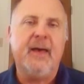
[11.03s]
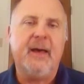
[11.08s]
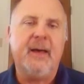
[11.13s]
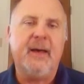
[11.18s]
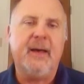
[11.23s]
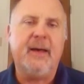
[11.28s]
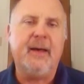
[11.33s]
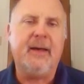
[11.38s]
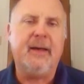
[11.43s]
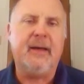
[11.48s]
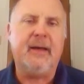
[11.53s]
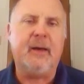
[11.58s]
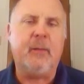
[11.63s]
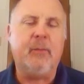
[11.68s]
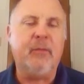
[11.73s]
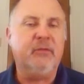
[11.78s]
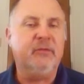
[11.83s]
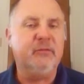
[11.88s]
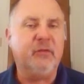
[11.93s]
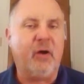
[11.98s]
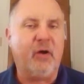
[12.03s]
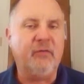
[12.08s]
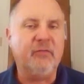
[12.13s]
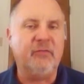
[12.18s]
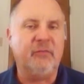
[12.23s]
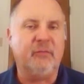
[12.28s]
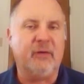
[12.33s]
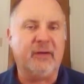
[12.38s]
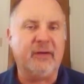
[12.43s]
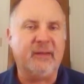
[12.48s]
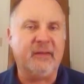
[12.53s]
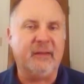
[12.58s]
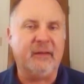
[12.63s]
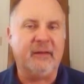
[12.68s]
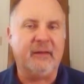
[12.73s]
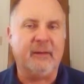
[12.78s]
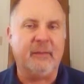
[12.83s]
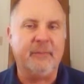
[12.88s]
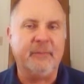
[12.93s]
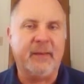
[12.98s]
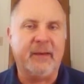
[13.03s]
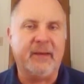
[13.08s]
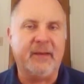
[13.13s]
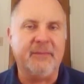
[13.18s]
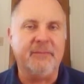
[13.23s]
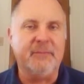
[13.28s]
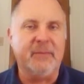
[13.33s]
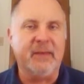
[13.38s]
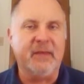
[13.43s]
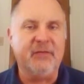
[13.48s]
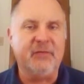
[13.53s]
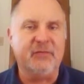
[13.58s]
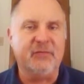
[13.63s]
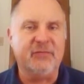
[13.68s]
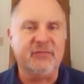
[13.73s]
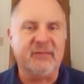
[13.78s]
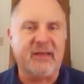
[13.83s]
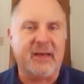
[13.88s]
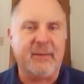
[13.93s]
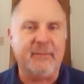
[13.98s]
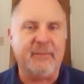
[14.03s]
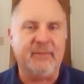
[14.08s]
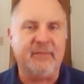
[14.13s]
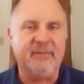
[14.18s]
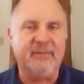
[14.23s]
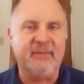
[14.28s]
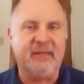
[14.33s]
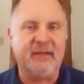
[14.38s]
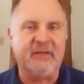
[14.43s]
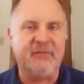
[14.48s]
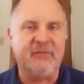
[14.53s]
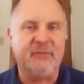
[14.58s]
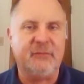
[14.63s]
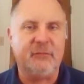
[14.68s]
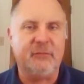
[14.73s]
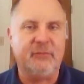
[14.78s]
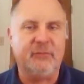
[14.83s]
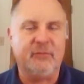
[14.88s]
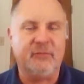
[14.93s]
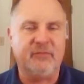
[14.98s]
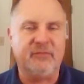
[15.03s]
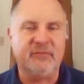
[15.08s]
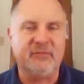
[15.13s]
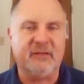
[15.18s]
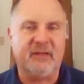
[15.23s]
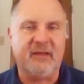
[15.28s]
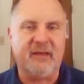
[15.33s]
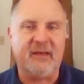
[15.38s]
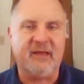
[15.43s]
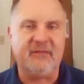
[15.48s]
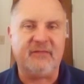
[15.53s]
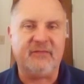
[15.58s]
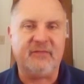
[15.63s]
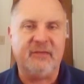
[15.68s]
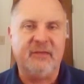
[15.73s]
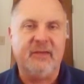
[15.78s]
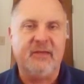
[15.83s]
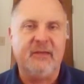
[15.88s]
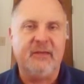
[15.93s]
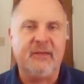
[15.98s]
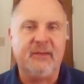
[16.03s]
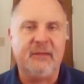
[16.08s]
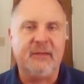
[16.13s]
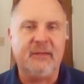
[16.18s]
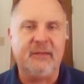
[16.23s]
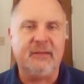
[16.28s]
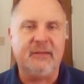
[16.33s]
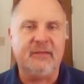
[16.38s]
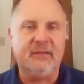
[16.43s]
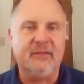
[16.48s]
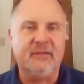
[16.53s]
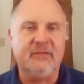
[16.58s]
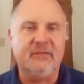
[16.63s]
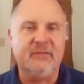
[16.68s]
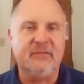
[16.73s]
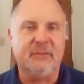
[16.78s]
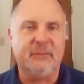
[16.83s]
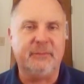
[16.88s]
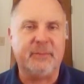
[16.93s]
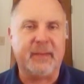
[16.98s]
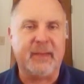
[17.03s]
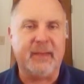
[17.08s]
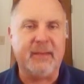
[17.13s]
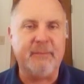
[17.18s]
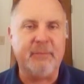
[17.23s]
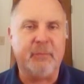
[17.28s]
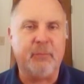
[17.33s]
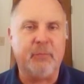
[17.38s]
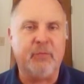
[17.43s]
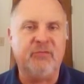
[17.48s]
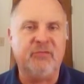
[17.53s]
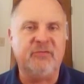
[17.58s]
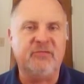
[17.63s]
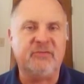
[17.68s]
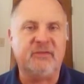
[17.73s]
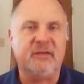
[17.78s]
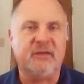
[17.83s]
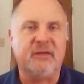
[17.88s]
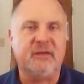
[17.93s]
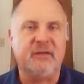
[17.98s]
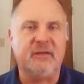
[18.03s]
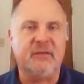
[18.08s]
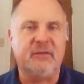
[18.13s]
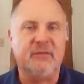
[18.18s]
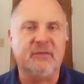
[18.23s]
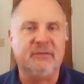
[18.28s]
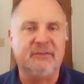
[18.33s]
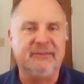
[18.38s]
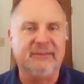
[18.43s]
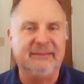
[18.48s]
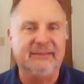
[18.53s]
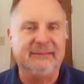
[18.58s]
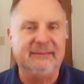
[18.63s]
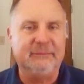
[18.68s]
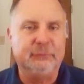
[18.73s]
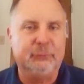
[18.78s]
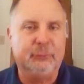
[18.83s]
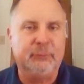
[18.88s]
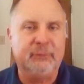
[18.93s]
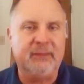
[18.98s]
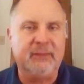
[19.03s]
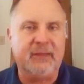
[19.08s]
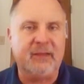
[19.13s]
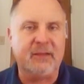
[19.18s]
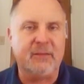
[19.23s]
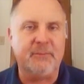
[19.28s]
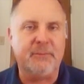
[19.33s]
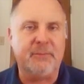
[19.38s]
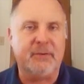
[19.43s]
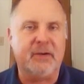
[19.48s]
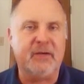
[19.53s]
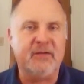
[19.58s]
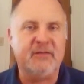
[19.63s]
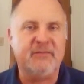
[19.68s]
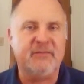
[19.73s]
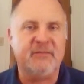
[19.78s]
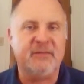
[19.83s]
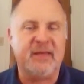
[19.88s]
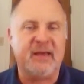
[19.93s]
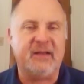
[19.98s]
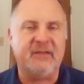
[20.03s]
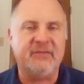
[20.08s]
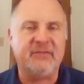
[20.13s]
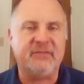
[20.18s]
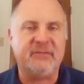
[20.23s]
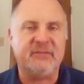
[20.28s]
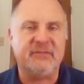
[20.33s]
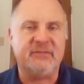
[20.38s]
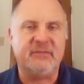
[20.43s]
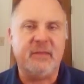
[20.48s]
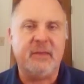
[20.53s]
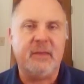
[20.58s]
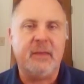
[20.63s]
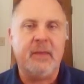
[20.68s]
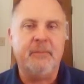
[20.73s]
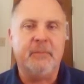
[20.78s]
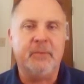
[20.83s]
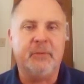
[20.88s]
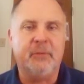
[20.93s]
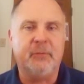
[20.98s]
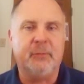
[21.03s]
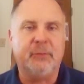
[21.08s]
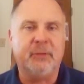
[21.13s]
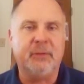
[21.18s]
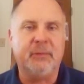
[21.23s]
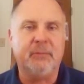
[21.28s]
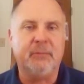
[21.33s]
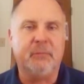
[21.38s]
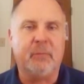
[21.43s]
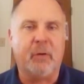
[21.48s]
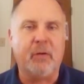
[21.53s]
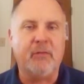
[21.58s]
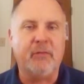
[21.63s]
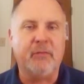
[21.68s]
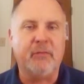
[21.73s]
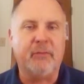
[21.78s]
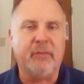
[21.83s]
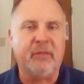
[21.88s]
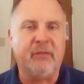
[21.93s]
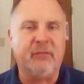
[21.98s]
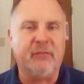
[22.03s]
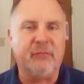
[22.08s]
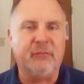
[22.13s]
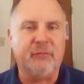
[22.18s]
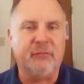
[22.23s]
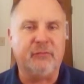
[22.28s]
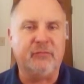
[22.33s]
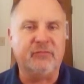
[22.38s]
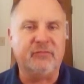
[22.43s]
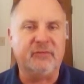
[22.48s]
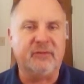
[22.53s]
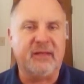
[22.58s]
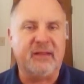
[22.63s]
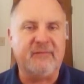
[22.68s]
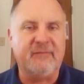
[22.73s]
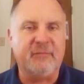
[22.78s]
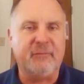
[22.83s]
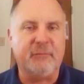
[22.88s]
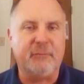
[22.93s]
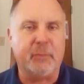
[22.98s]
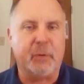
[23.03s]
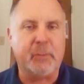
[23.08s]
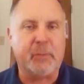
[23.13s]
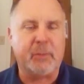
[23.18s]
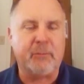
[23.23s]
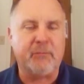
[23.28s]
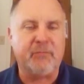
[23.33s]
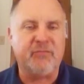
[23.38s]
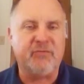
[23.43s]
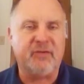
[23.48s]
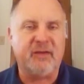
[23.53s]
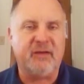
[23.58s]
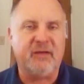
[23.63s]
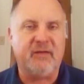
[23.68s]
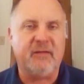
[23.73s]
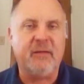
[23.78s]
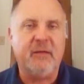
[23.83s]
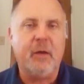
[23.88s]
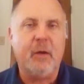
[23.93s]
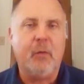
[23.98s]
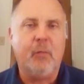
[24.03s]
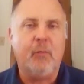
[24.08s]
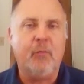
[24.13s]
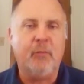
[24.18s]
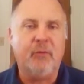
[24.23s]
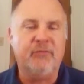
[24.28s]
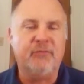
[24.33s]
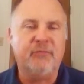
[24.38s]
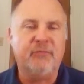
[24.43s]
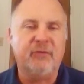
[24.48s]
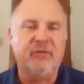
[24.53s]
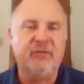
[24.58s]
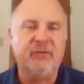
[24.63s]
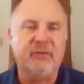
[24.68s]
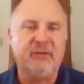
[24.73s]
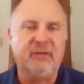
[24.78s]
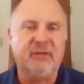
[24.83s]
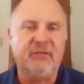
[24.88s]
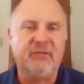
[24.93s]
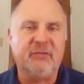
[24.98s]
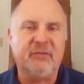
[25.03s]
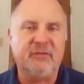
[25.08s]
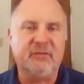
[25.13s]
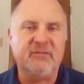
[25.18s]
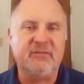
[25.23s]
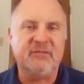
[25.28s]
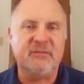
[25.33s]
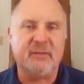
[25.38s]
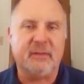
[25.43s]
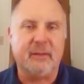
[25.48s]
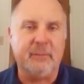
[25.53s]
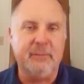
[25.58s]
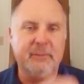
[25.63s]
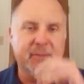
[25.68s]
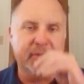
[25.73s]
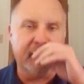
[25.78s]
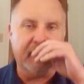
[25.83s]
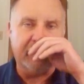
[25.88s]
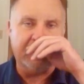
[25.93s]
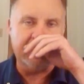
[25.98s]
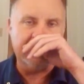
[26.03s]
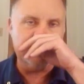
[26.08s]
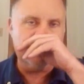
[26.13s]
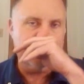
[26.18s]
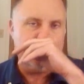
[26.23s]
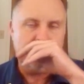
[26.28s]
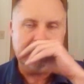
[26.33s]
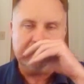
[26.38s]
I want to talk to you right now about a major assignment that is due for this class. It is the paper which is doing a comparative analysis between Martin Luther King Jr.'s letter from Birmingham jail with Friedrich Nietzsche's Beyond